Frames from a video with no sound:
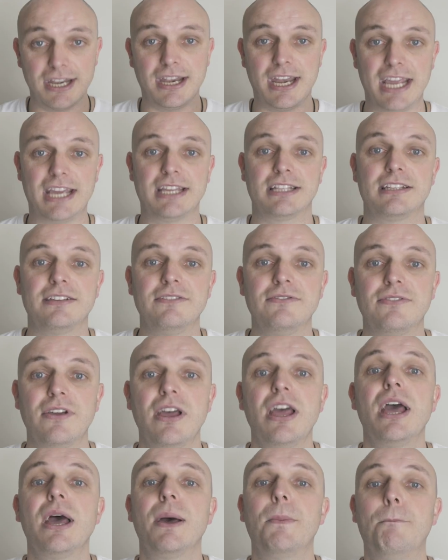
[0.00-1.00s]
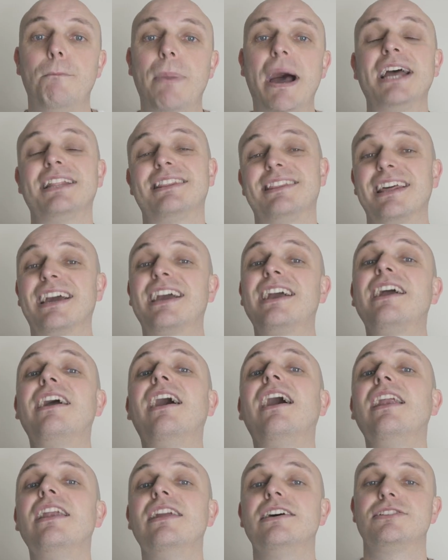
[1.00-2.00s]
it a negative, but the
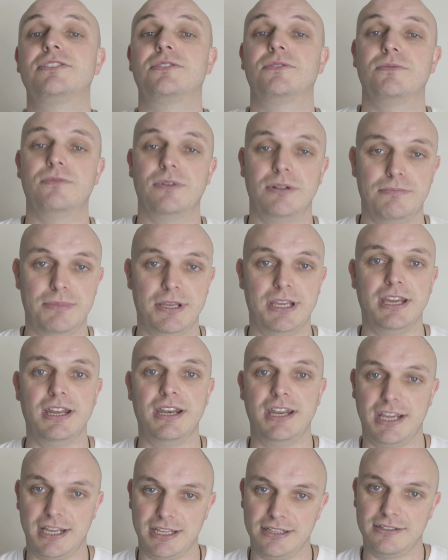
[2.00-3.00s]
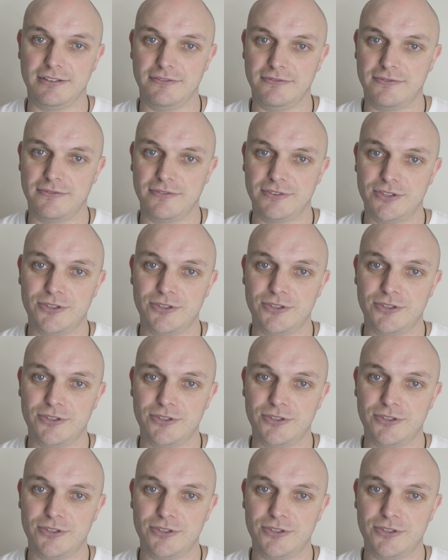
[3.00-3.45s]
colors will be a negative.